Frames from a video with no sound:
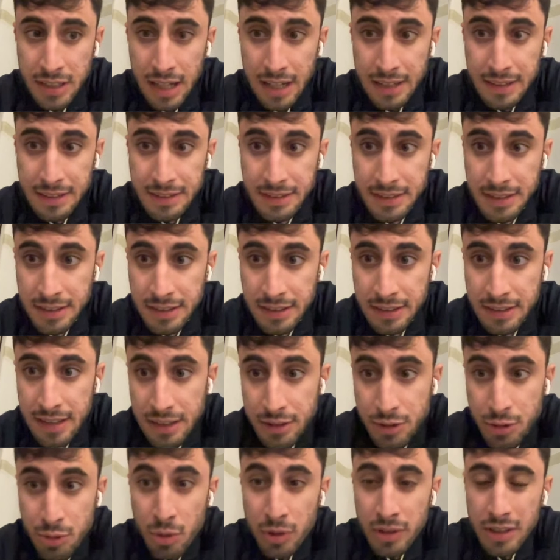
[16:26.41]
ID
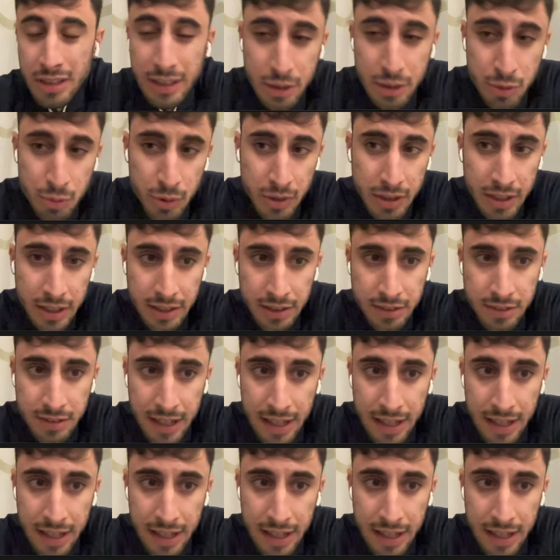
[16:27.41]
that you want to liquidate,